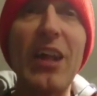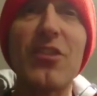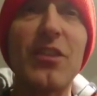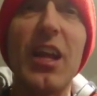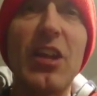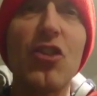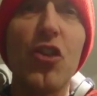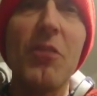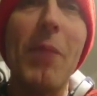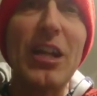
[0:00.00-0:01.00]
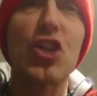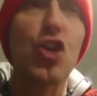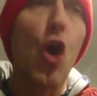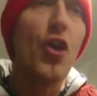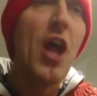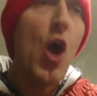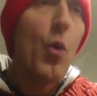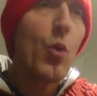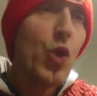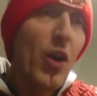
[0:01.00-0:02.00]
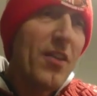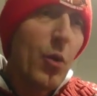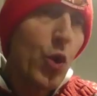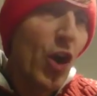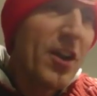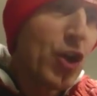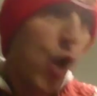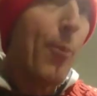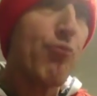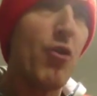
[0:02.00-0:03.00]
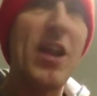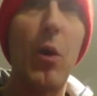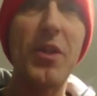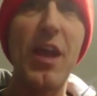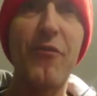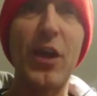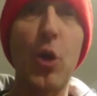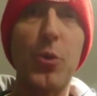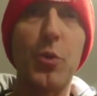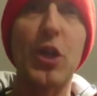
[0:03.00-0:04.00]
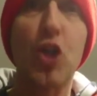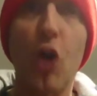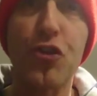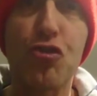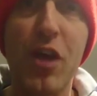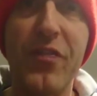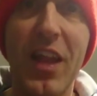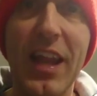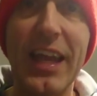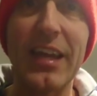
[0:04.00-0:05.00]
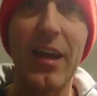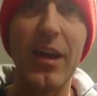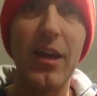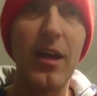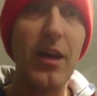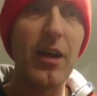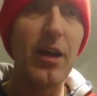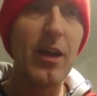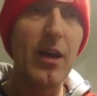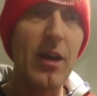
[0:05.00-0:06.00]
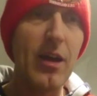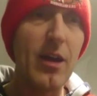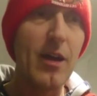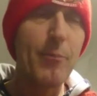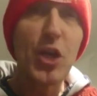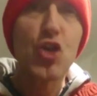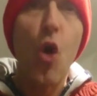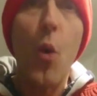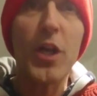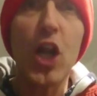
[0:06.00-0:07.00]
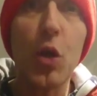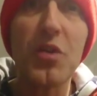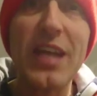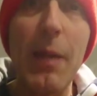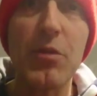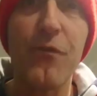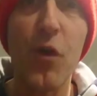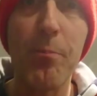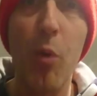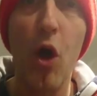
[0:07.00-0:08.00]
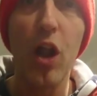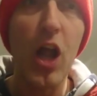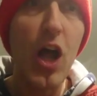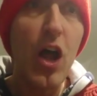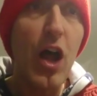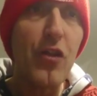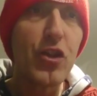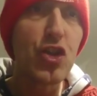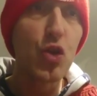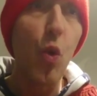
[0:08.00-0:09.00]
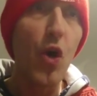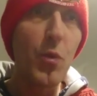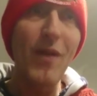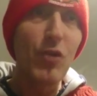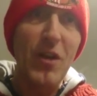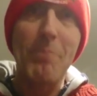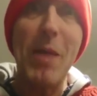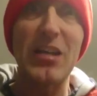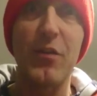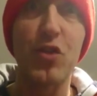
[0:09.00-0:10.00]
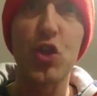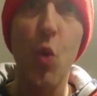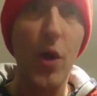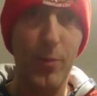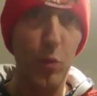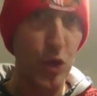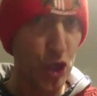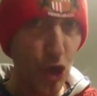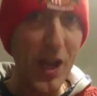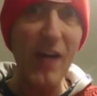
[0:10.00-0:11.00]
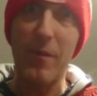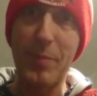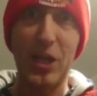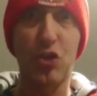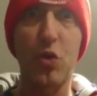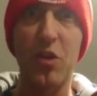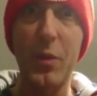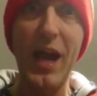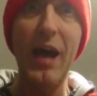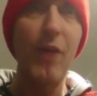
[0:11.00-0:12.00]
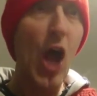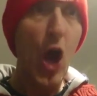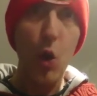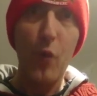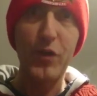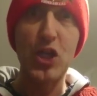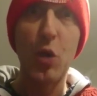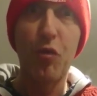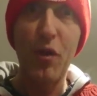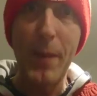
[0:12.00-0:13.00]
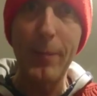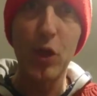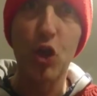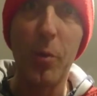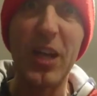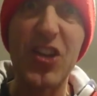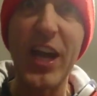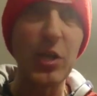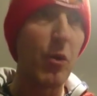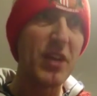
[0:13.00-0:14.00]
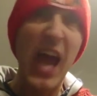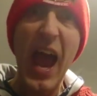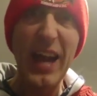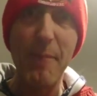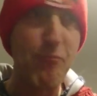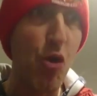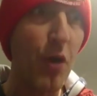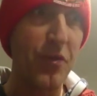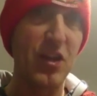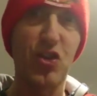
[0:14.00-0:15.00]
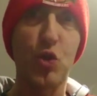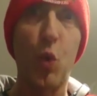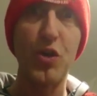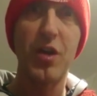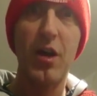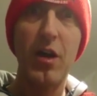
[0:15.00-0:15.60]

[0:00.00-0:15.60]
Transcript: It's it's another match done. We're not in the, we're not in the cup run now in the FA Cup, so we can concentrate in the league. But you don't want to lose games of football. The squad we haven't got a massive squad, but we should have a bigger squad than we have, and hopefully two or three people will come in in January and improve this squad.